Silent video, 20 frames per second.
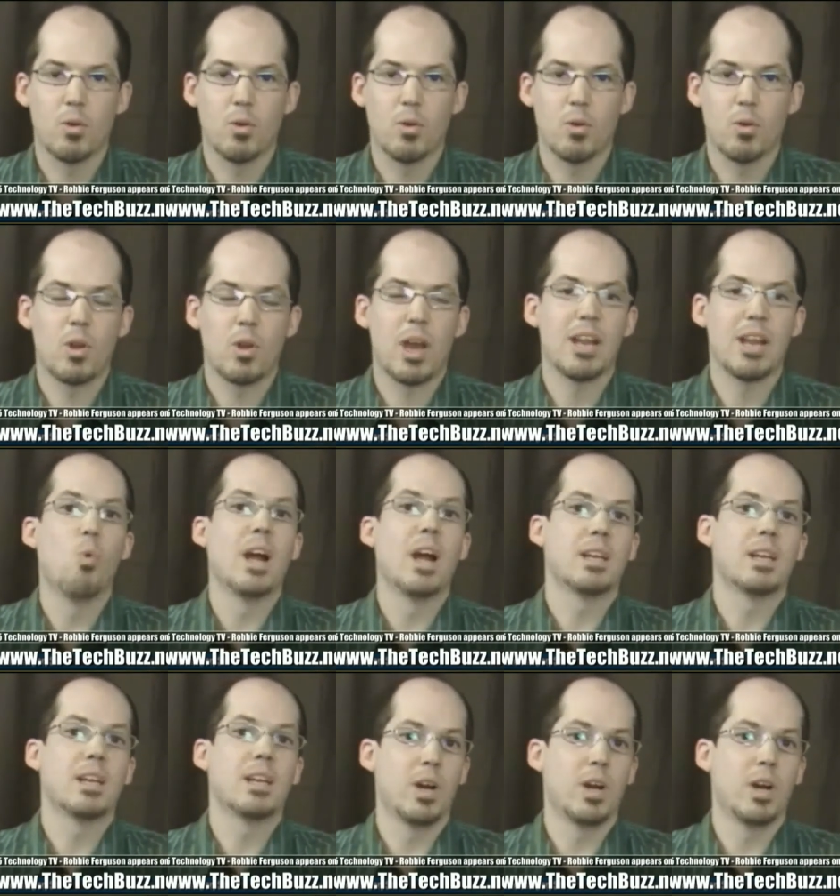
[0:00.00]
kind of what
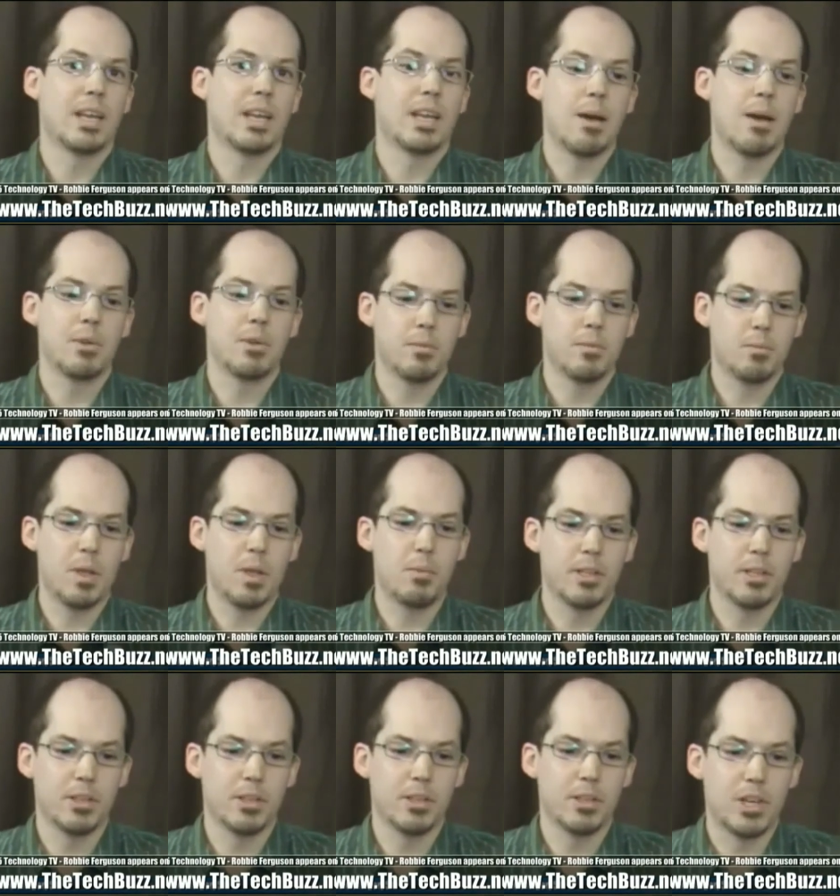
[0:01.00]
what can happen.
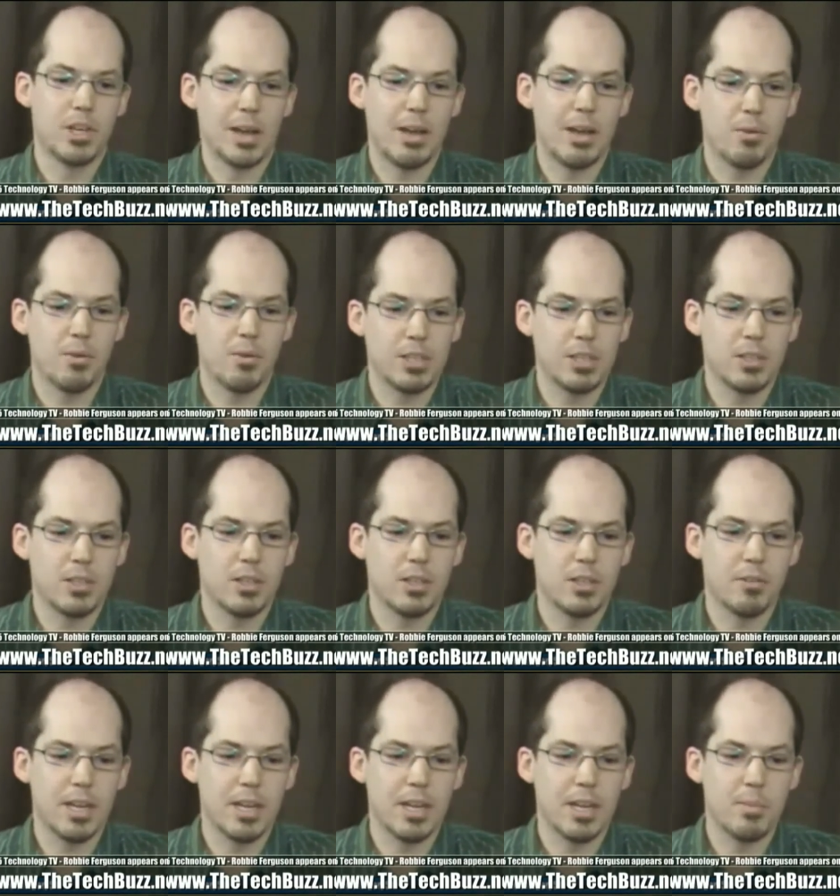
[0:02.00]
People in the chat room mentioning,
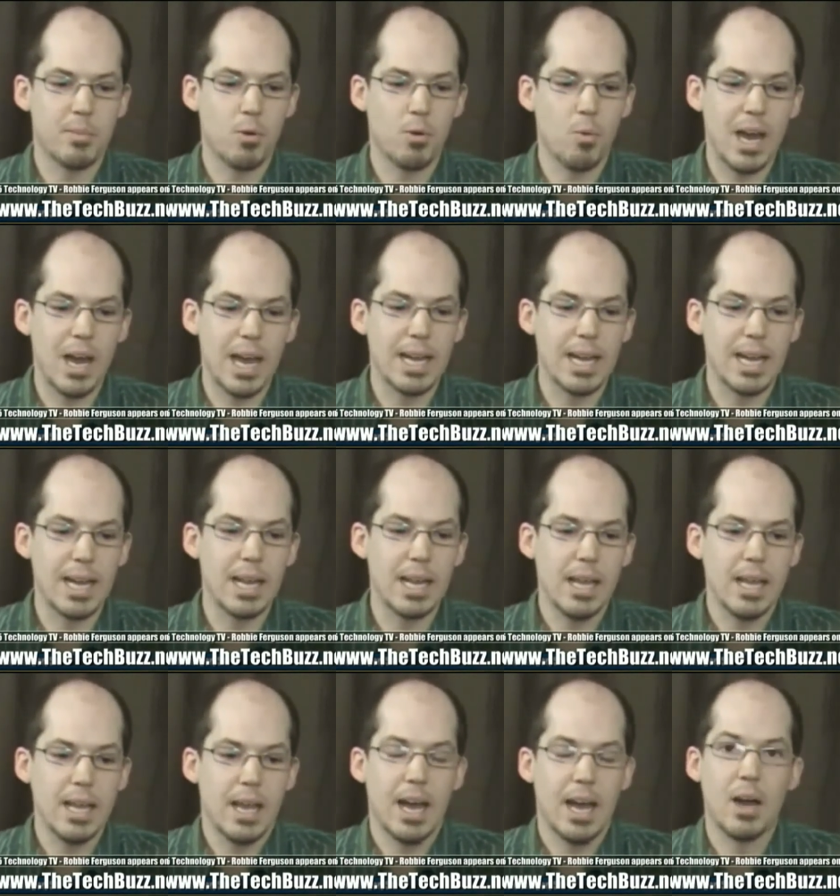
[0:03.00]
don't forget about Wine.
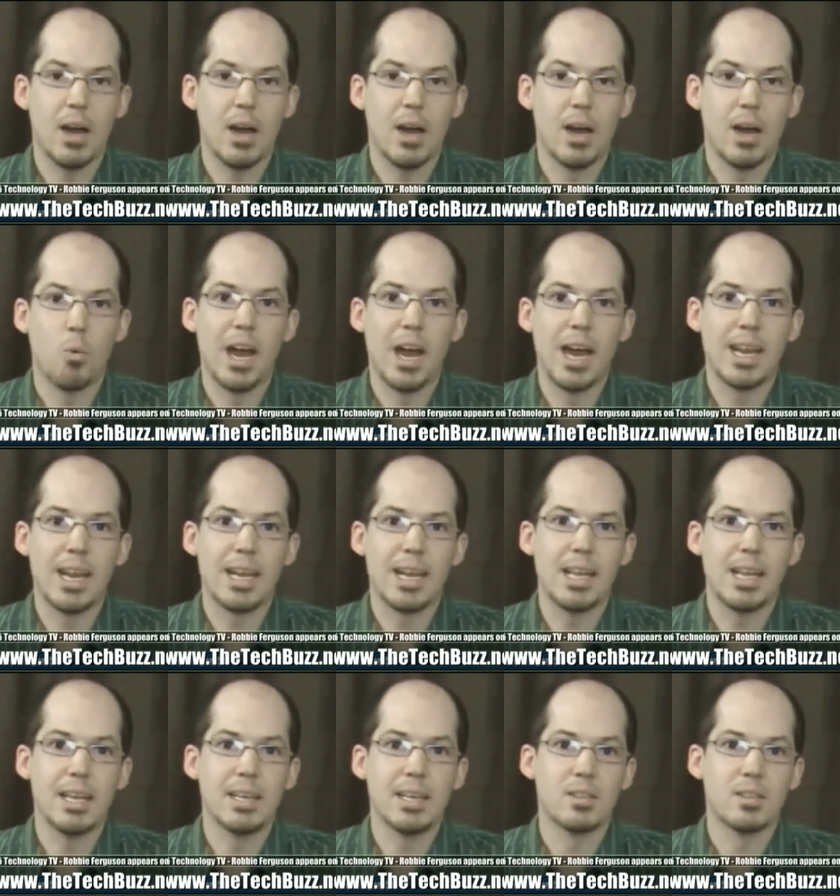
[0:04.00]
Uh, Wine
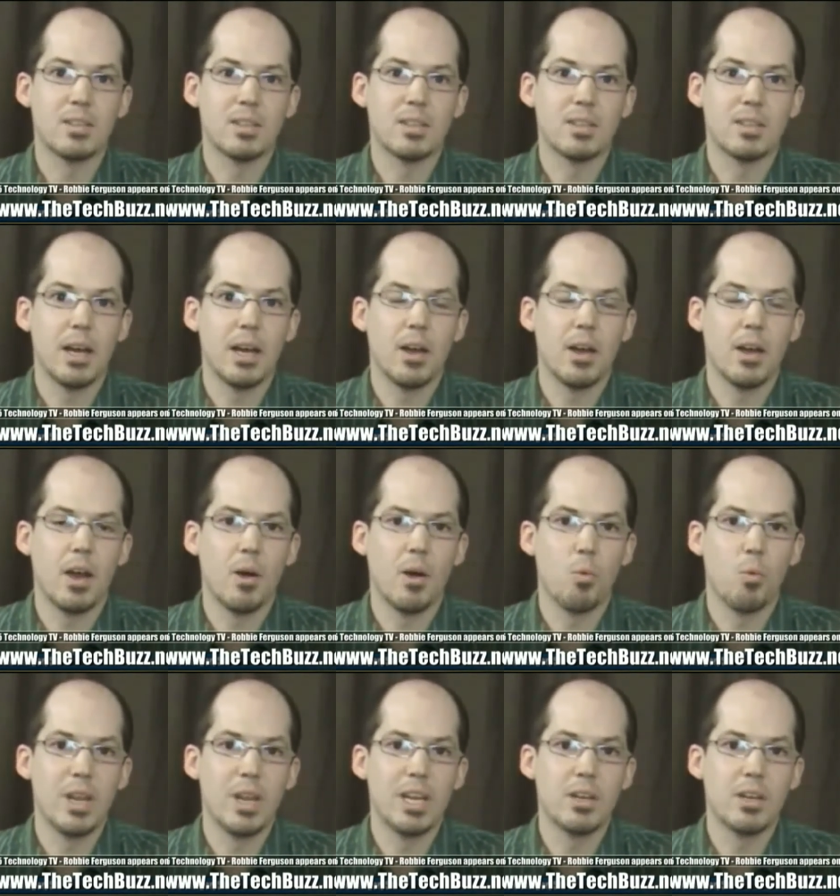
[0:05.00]
is uh,
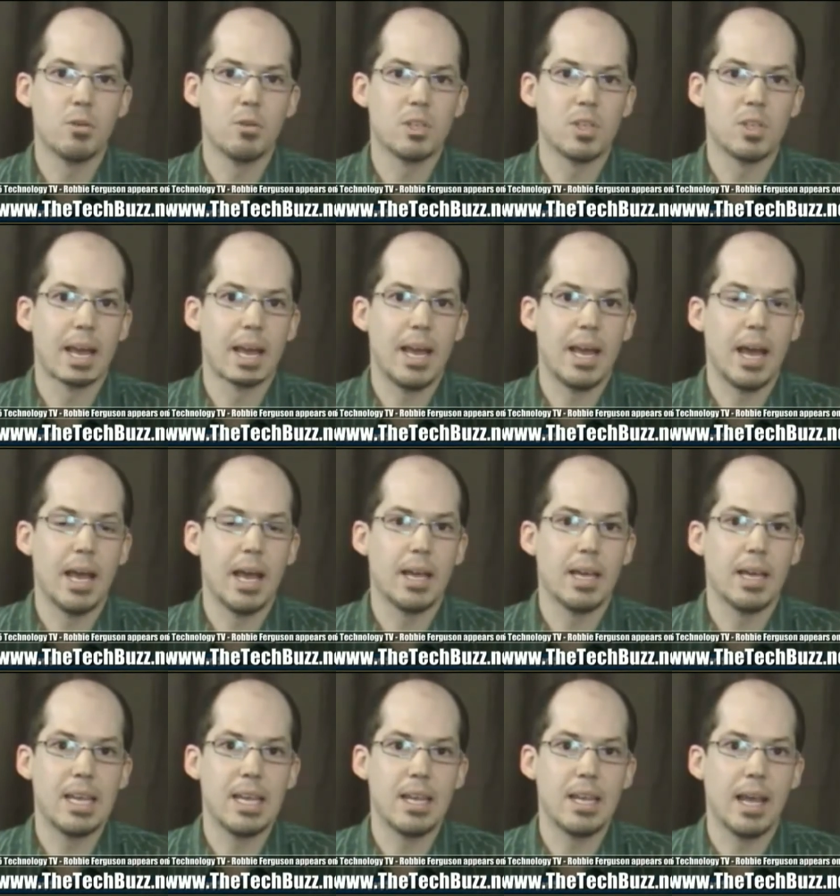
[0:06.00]
a Windows
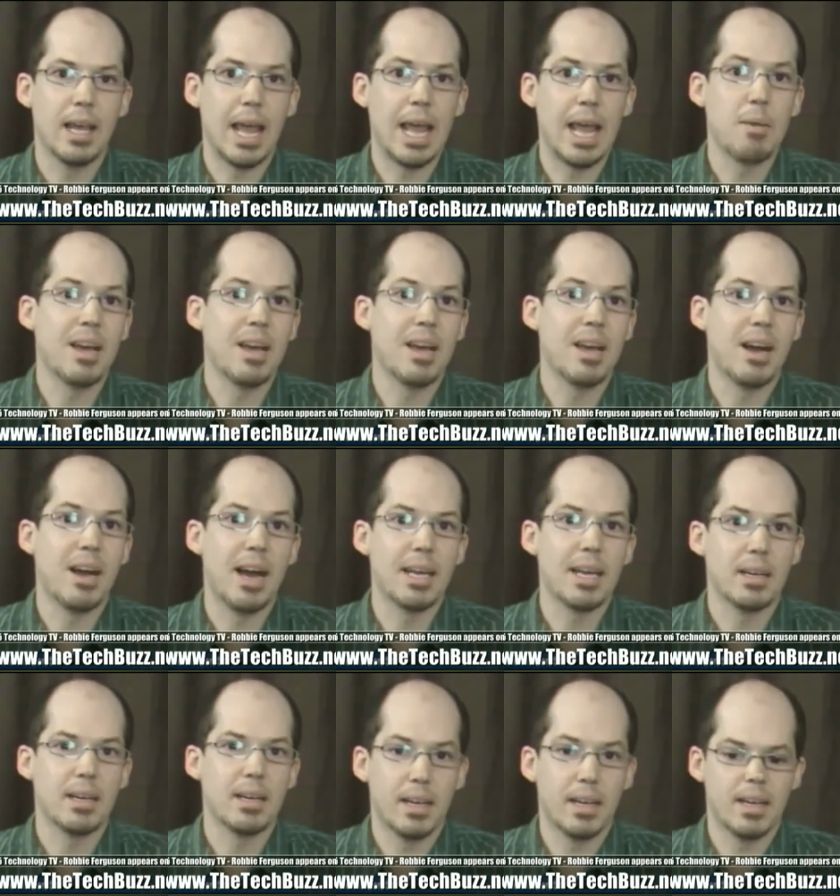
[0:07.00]
uh,
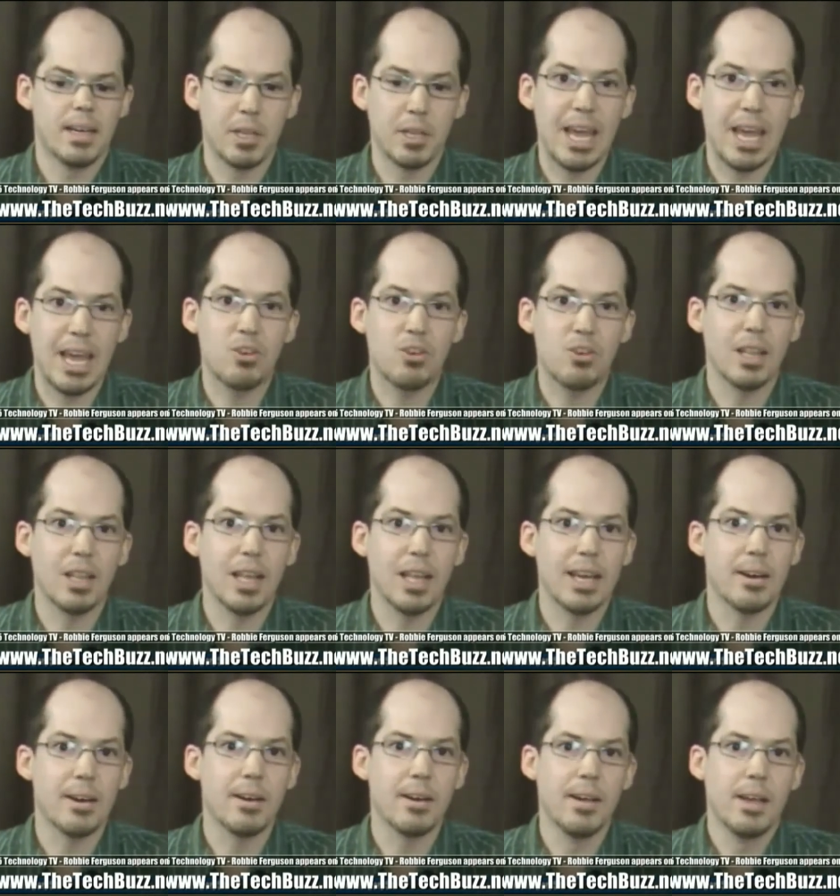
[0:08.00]
API application
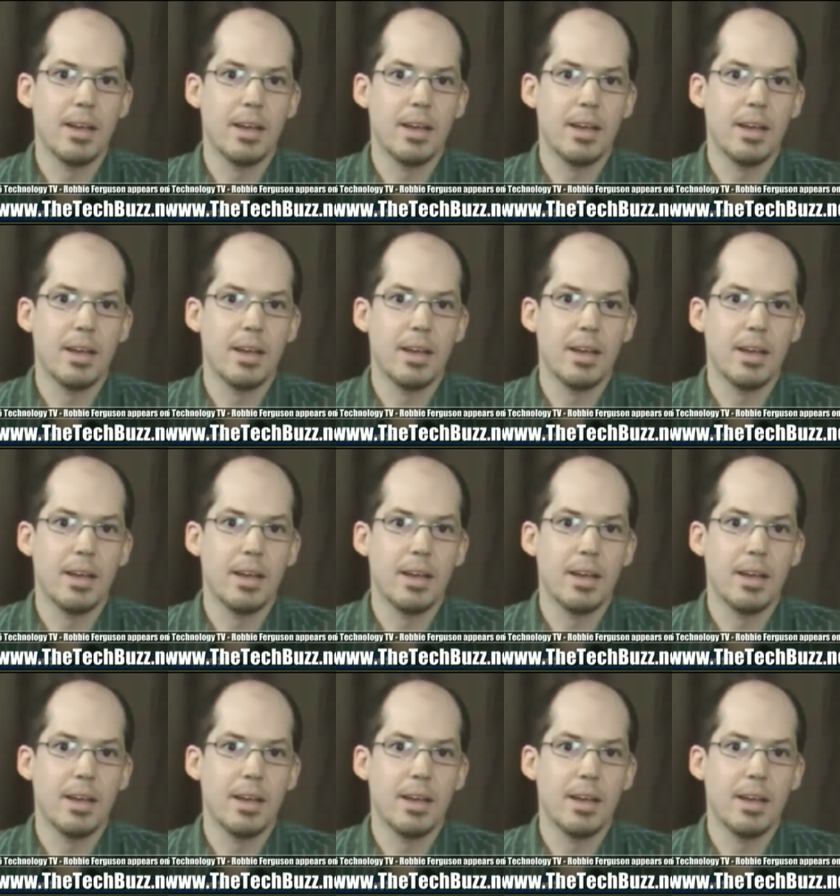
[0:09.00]
layer